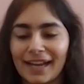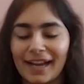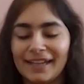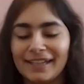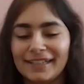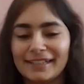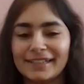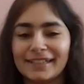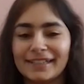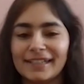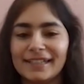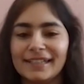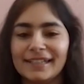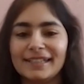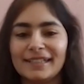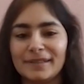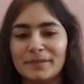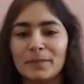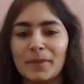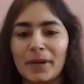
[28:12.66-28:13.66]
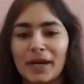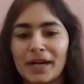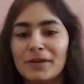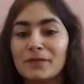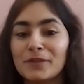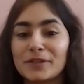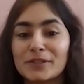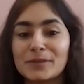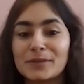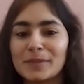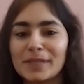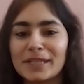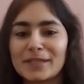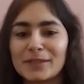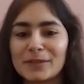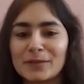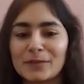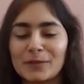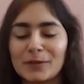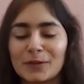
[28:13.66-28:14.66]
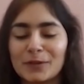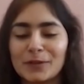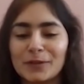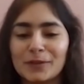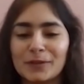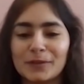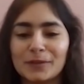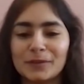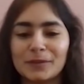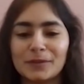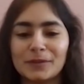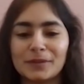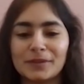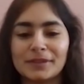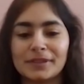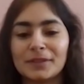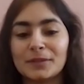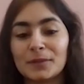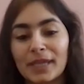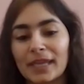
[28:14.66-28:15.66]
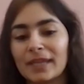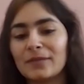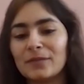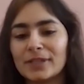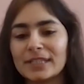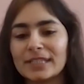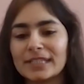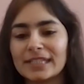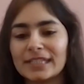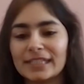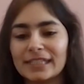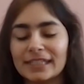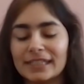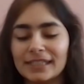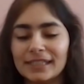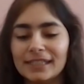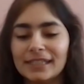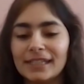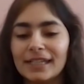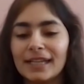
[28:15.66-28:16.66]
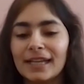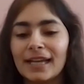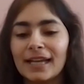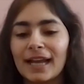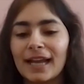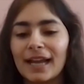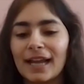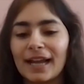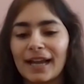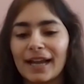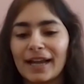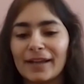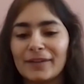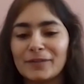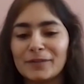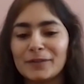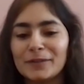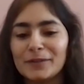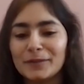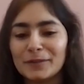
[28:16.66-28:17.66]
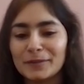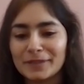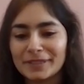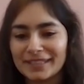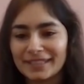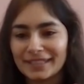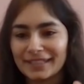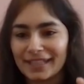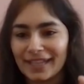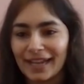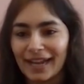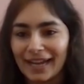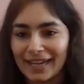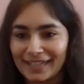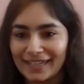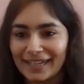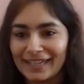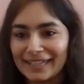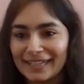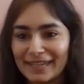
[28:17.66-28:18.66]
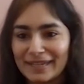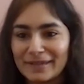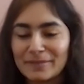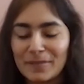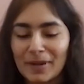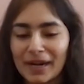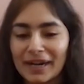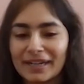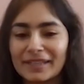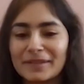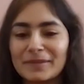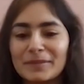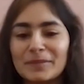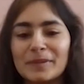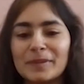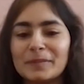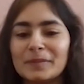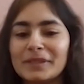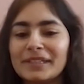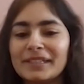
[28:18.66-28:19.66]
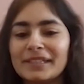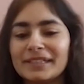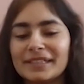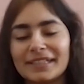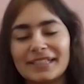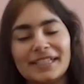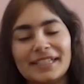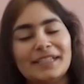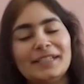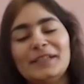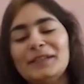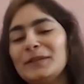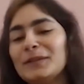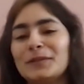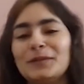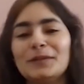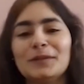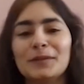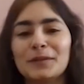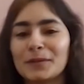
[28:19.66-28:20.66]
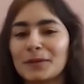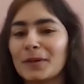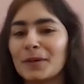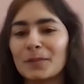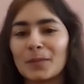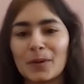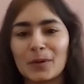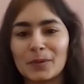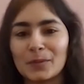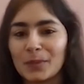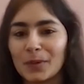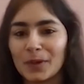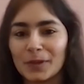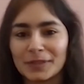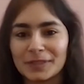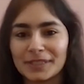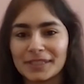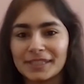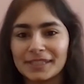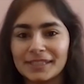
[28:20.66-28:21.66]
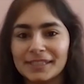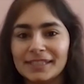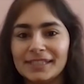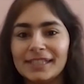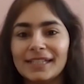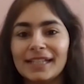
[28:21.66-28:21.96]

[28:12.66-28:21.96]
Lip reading: the itinerary part, which place you can visit here. I want to highlight that part that people really don't know about Portugal.